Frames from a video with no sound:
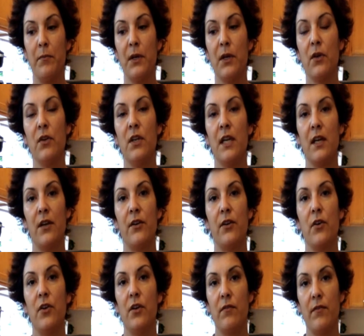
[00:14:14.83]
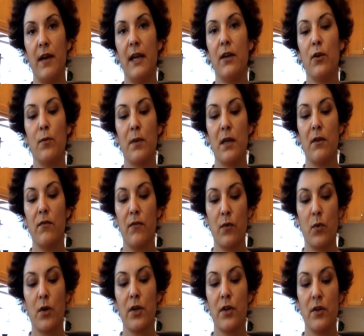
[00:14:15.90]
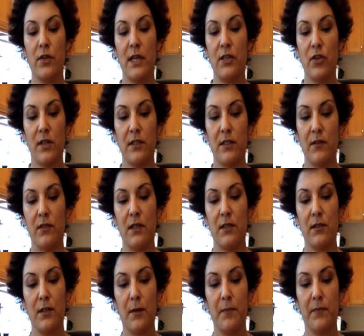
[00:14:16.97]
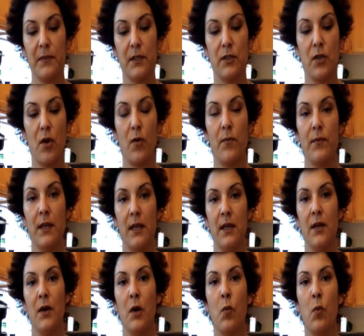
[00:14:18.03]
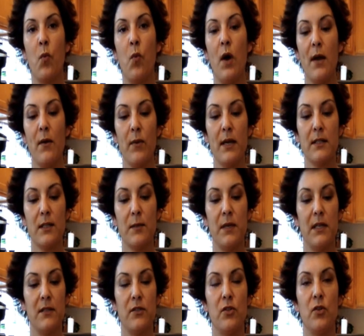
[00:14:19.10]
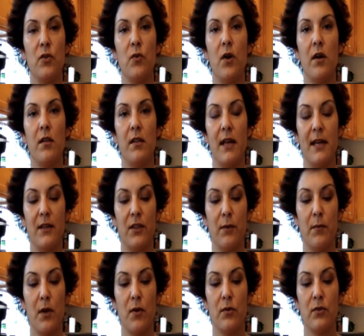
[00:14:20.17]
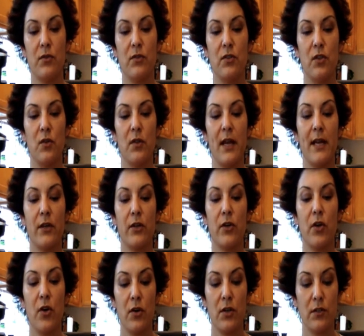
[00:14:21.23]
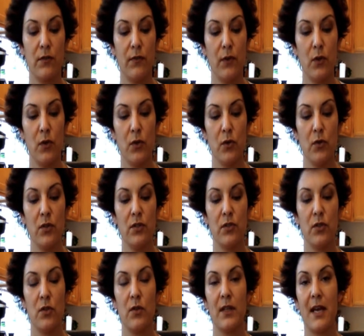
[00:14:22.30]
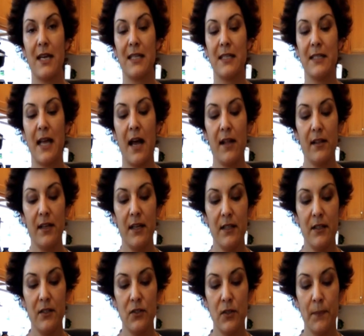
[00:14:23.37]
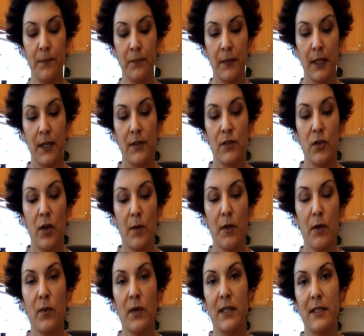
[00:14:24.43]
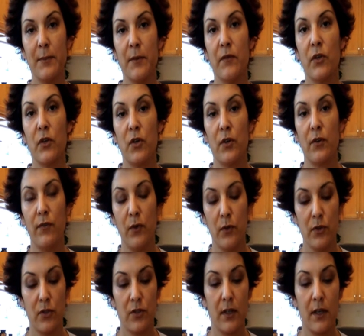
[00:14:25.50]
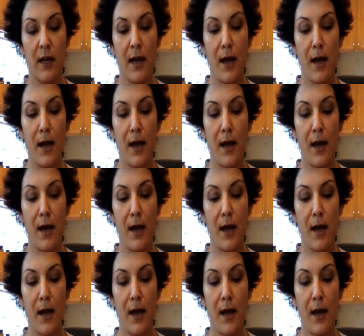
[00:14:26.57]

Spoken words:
building a good environment for your digestive system. So what recipes do you all like the most? Do you like cooked foods? Do you like salads? So I'm going to read some of the cooked foods.